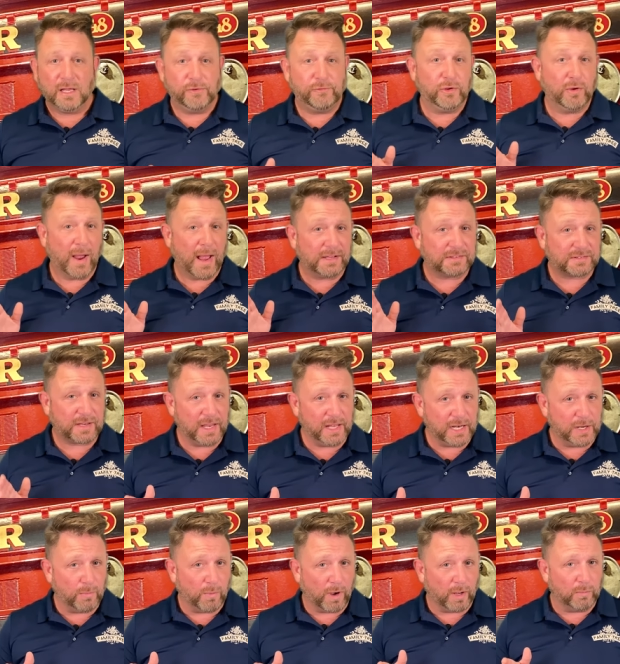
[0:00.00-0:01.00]
If you ask
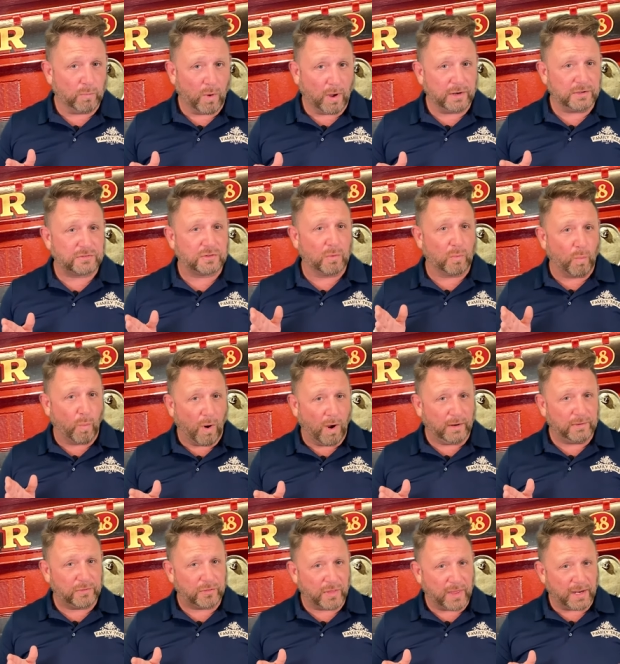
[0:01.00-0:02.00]
anyone what is the
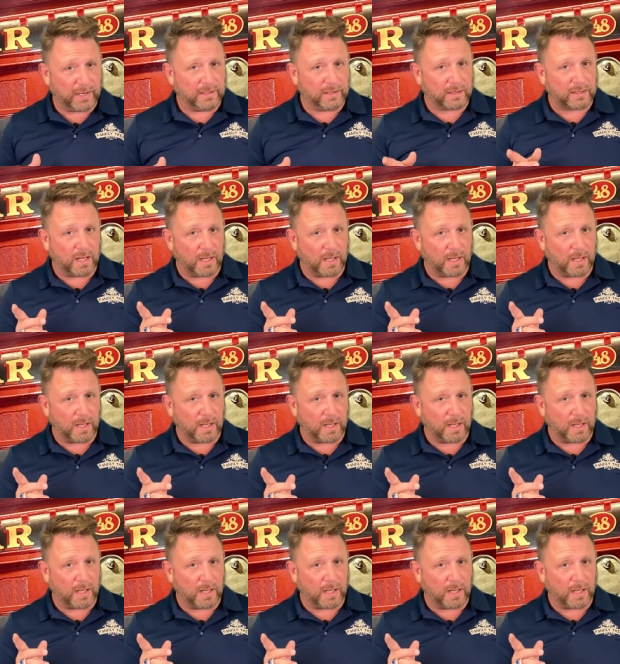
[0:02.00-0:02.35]
one thing that